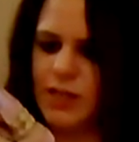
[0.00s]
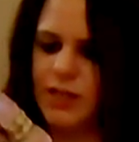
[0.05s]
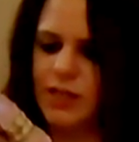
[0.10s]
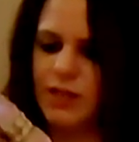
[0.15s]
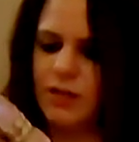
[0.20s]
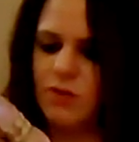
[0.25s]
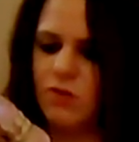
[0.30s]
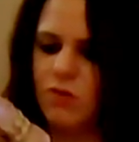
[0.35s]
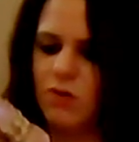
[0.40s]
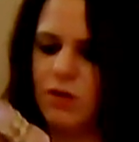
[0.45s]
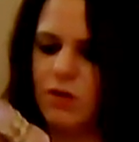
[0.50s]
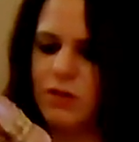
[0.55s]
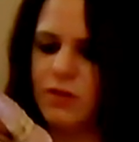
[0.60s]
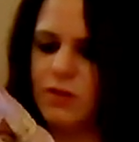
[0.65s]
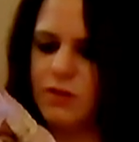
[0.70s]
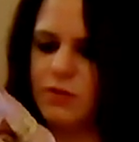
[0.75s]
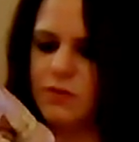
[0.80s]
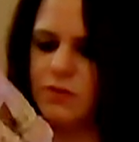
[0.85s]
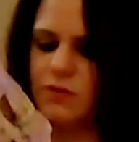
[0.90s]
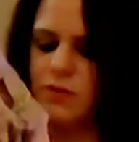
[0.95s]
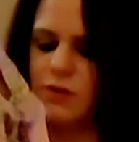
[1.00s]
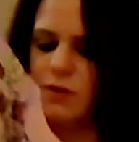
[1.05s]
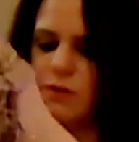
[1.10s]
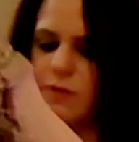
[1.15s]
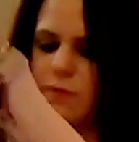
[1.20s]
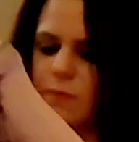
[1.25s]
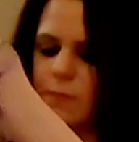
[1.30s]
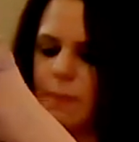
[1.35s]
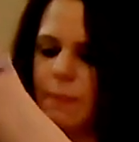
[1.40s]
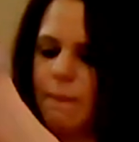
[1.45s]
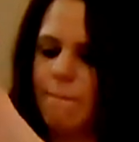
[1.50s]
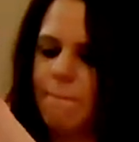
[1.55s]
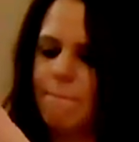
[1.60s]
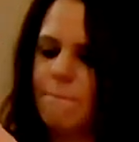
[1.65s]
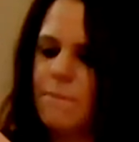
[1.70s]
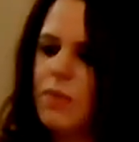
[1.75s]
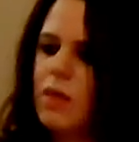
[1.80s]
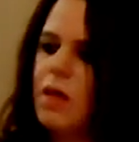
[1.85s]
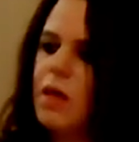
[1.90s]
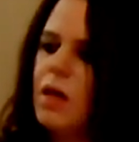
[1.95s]
to get on this though.
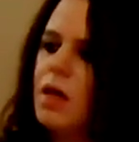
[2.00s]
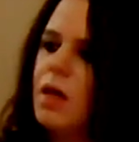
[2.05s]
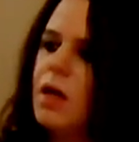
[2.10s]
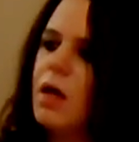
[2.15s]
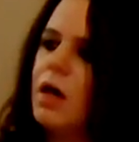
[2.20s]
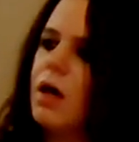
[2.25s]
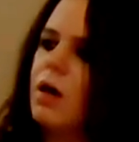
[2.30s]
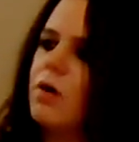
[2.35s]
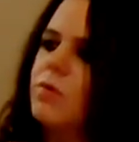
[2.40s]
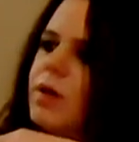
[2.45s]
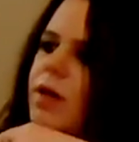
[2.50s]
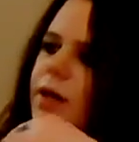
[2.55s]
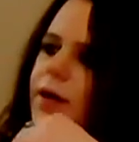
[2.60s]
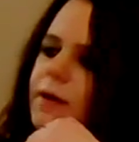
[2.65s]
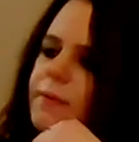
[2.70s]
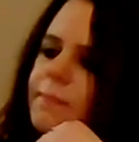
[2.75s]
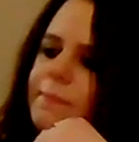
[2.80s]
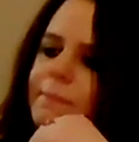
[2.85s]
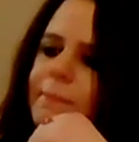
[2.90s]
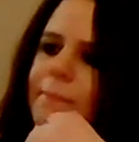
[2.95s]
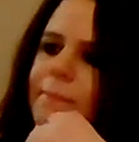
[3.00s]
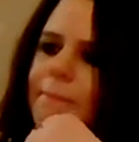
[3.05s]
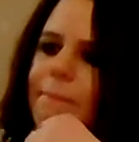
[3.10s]
Okay.